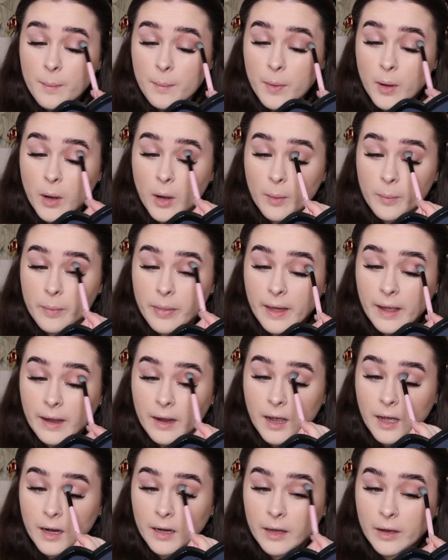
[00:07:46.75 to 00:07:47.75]
Pop that
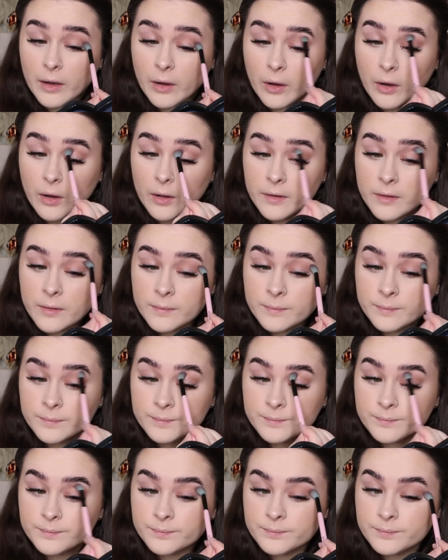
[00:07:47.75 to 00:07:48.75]
colour on.
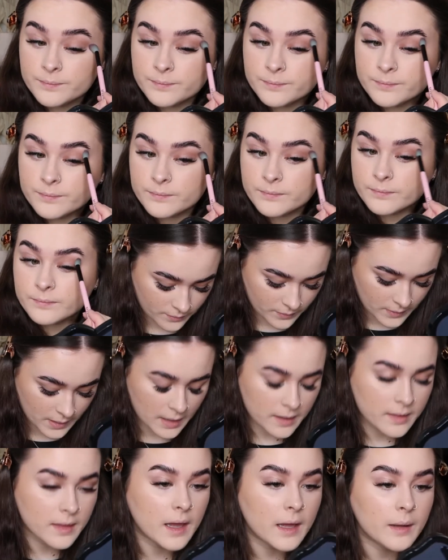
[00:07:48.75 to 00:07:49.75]

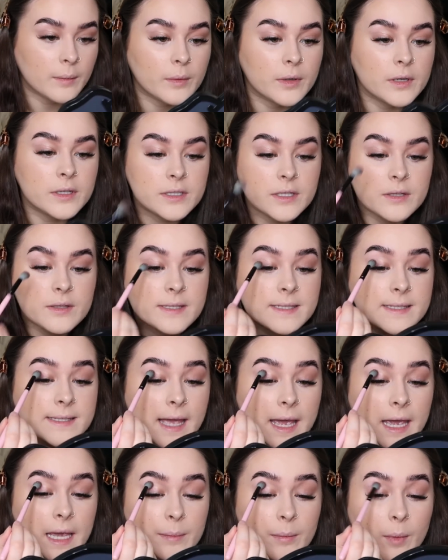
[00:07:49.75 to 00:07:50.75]
Now I'm going to do the
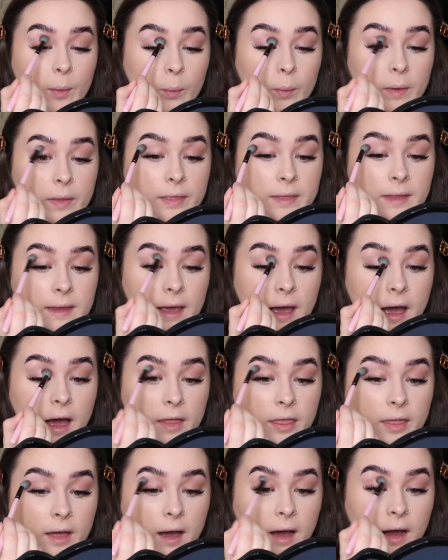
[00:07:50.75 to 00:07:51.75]
same with the
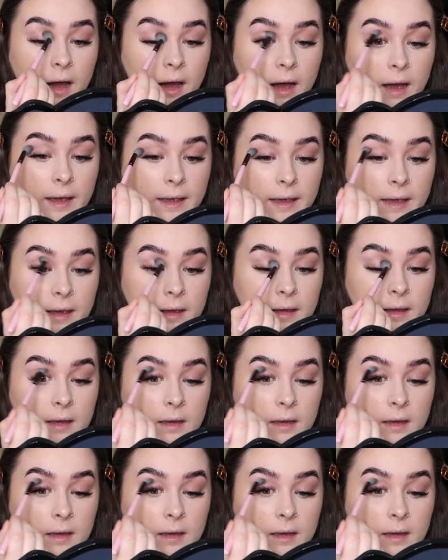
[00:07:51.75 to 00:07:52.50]
other eye.